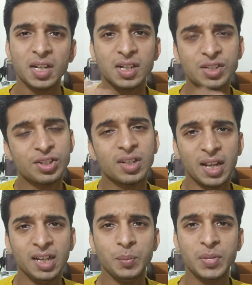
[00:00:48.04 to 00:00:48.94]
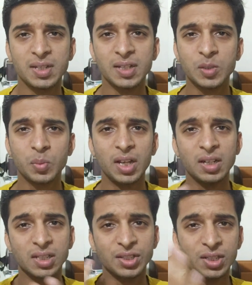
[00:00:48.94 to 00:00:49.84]
Consider any
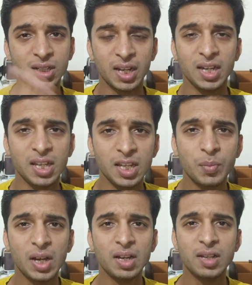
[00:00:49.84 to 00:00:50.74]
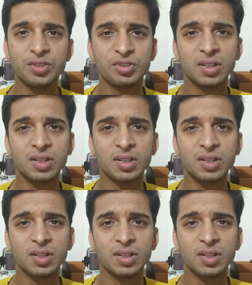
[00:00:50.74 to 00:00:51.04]
businessman, consider any email list,